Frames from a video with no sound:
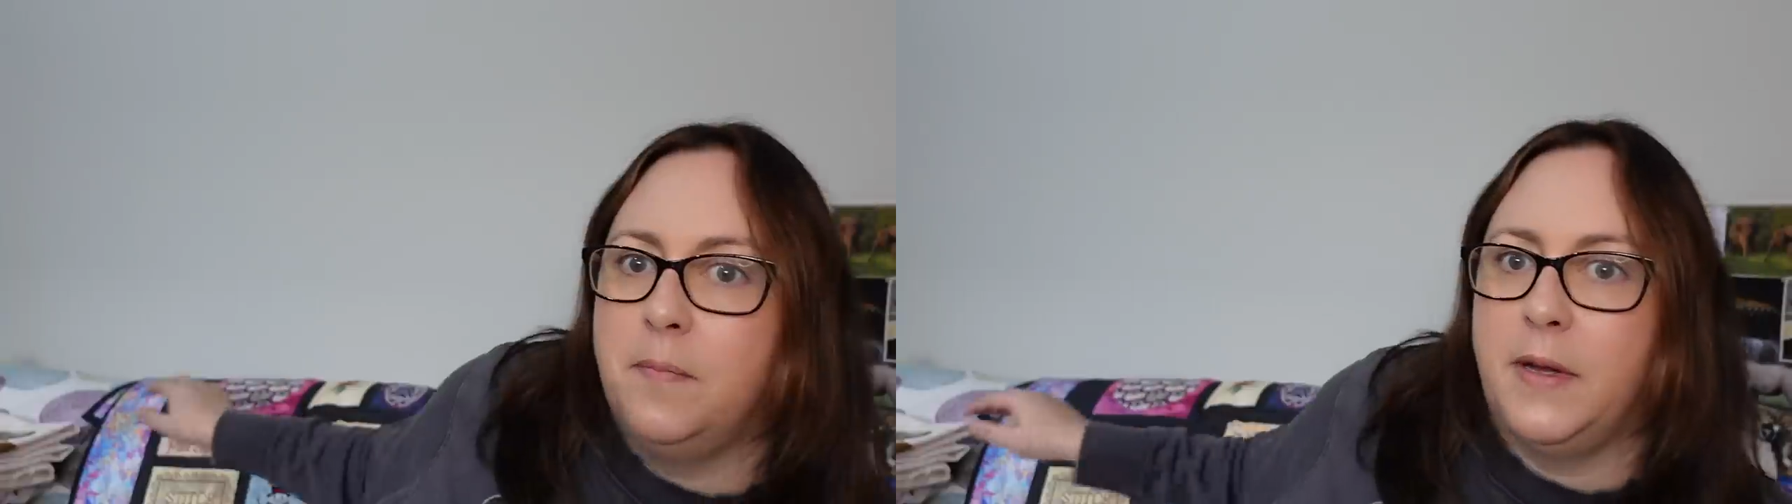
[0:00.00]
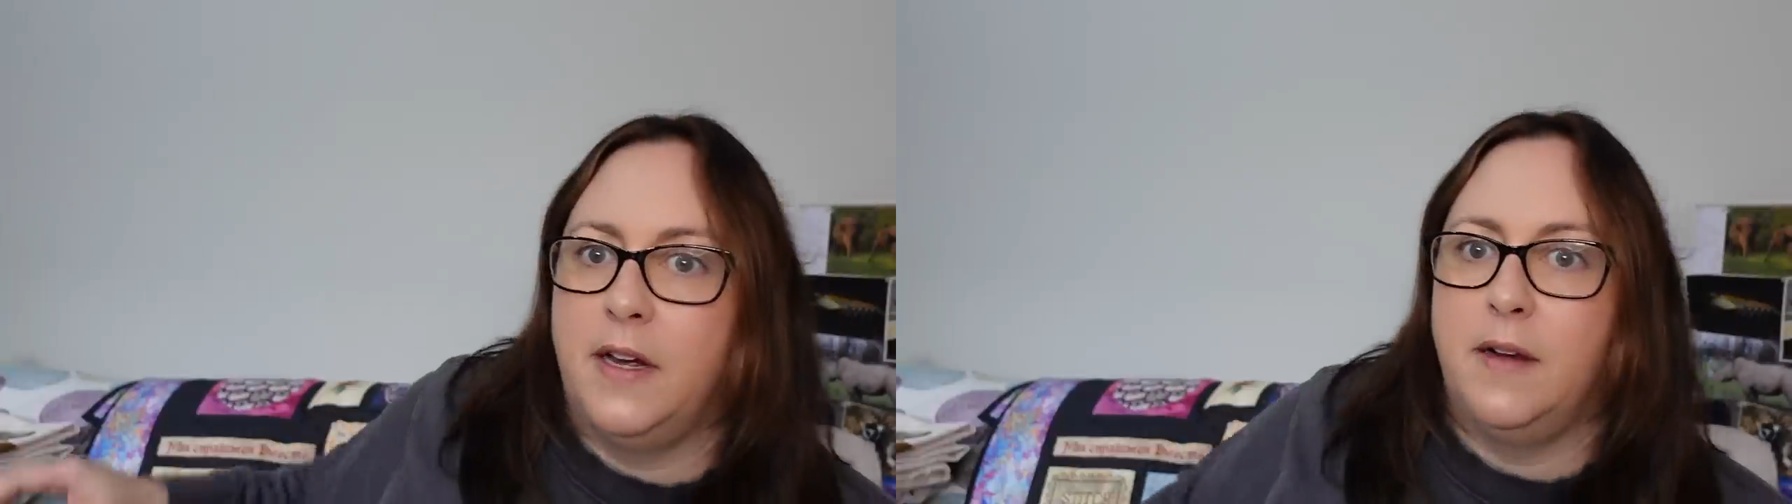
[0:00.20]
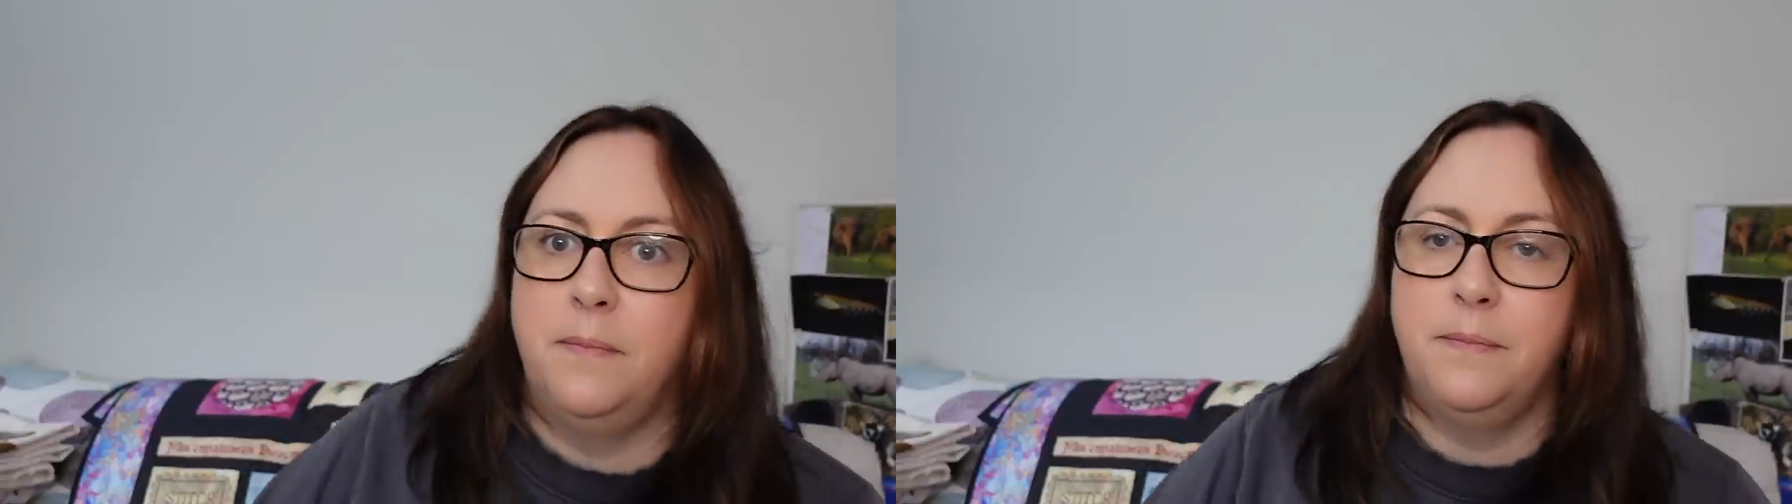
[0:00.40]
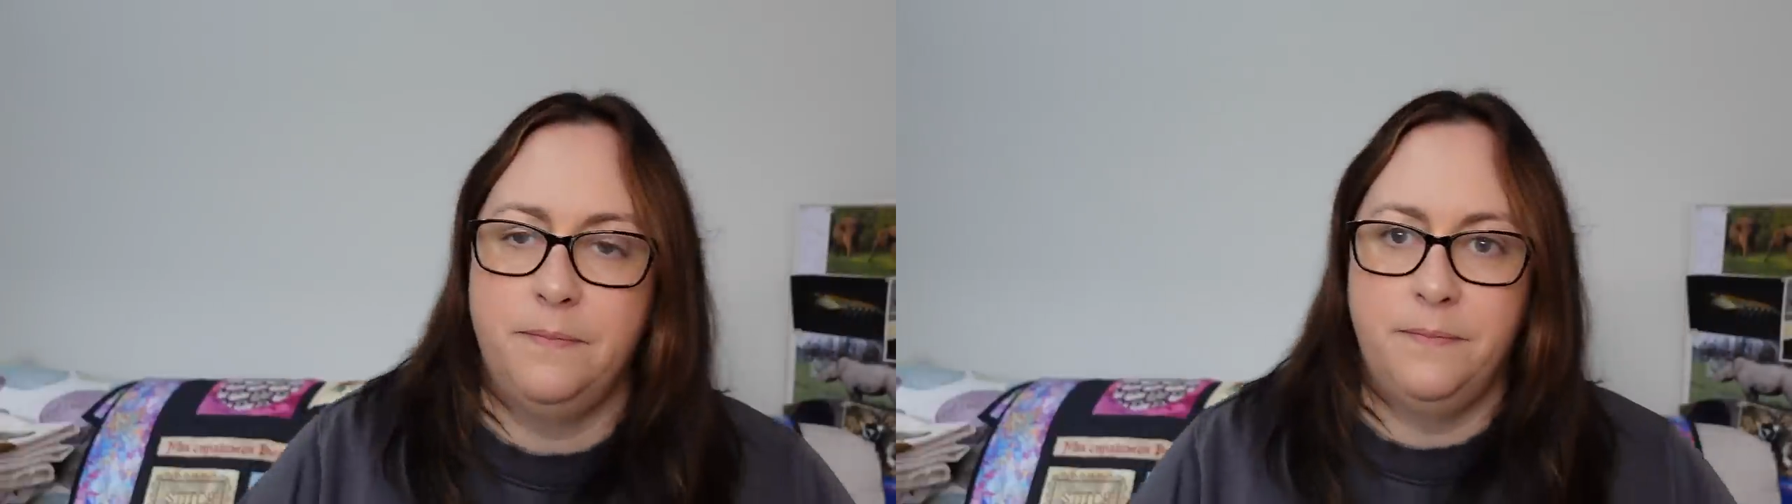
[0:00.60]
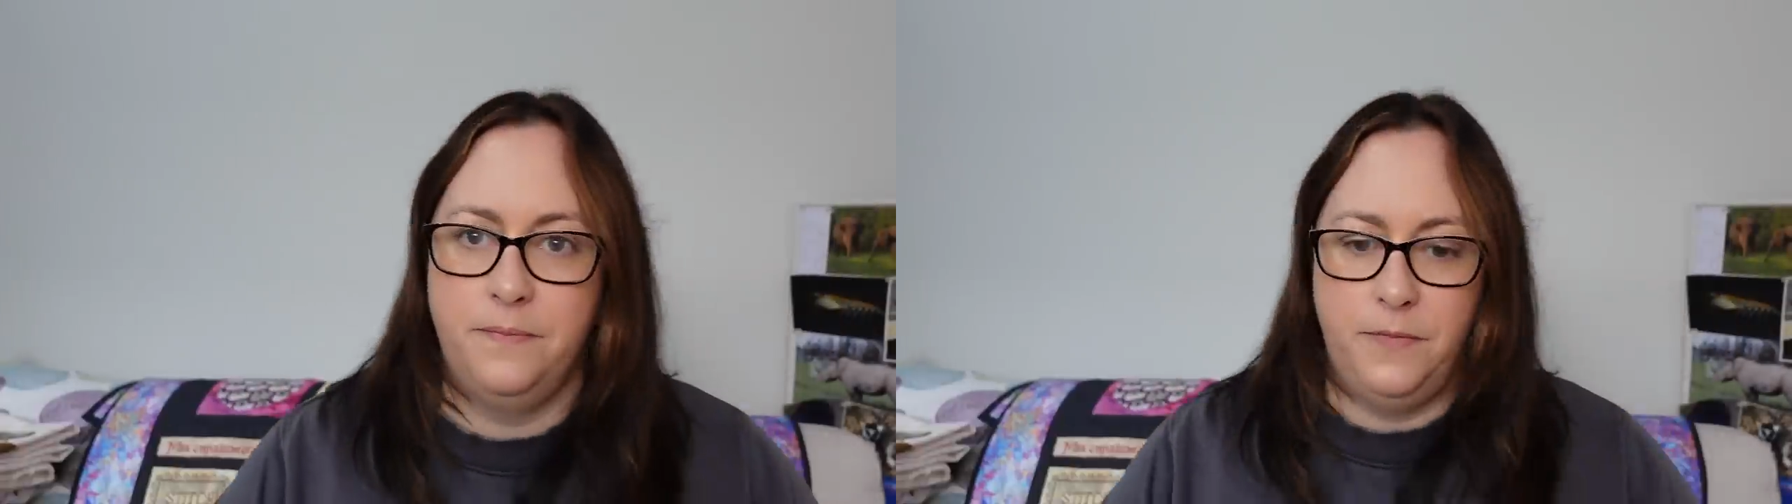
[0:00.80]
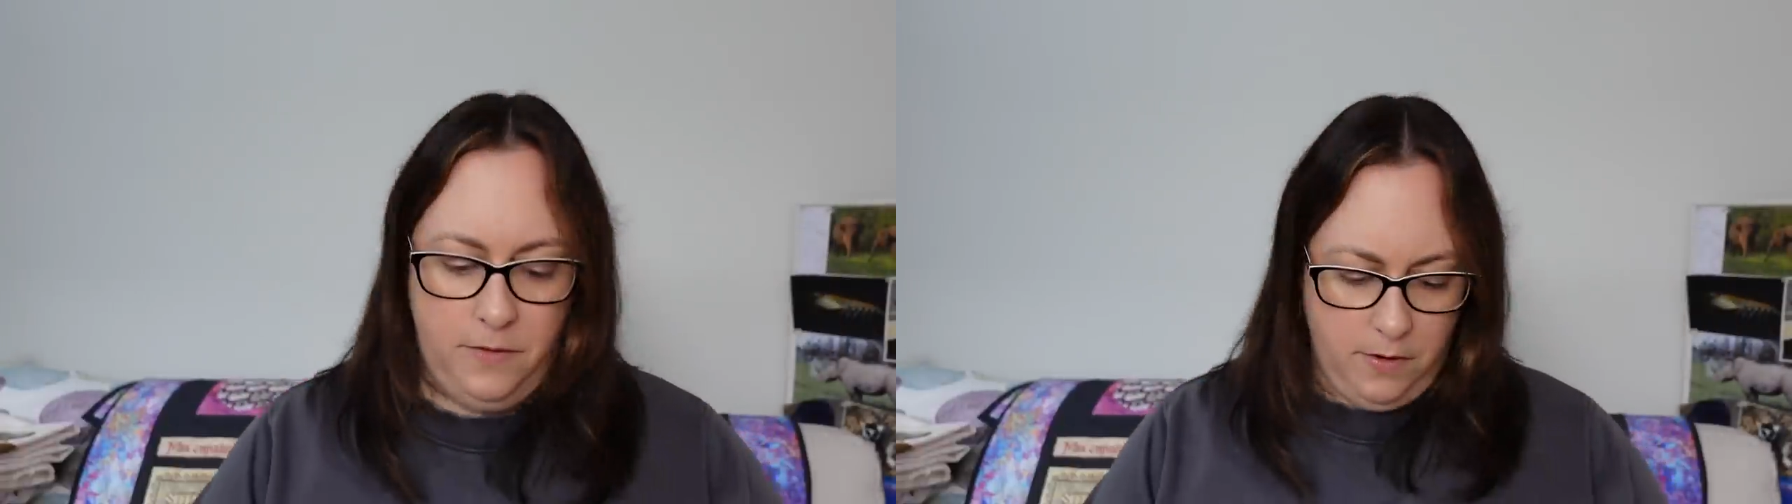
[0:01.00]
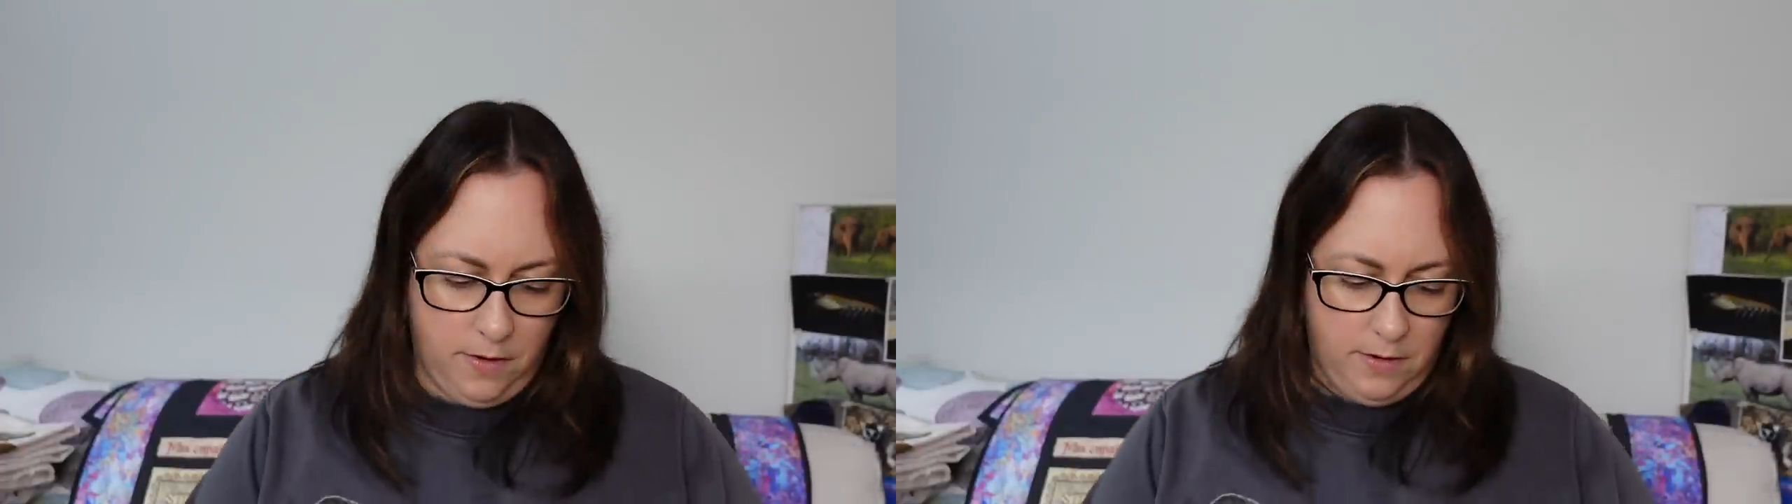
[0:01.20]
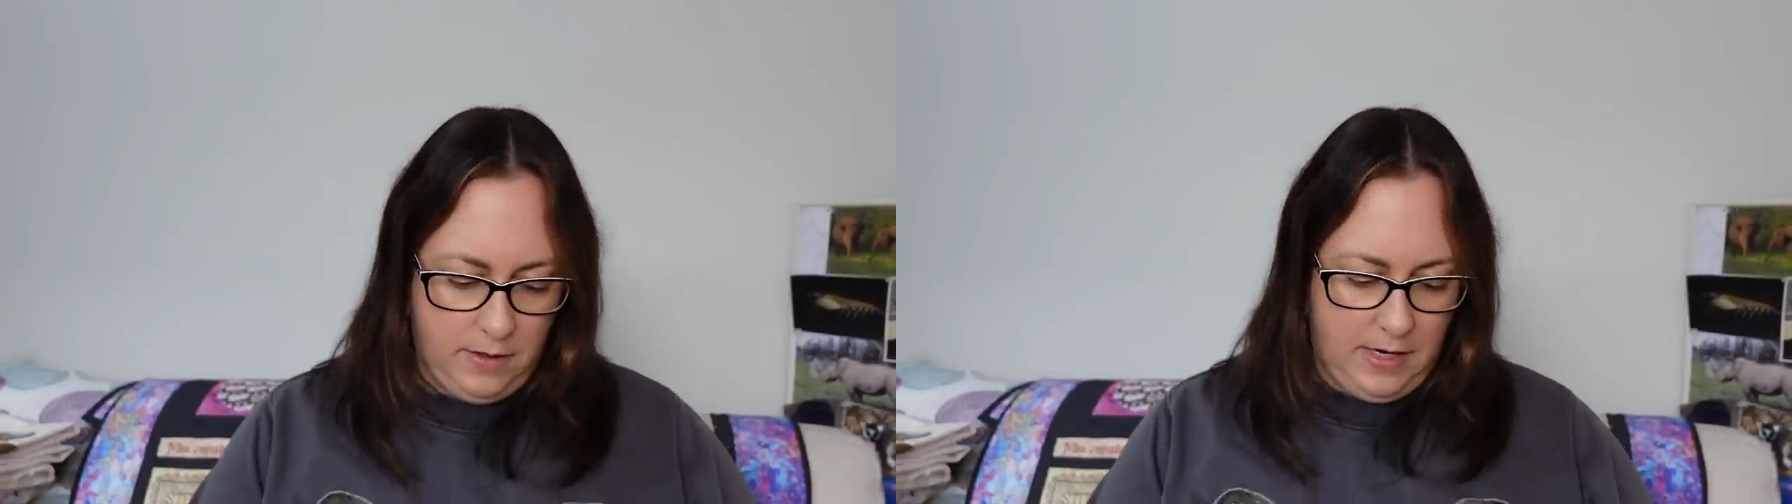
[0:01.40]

but not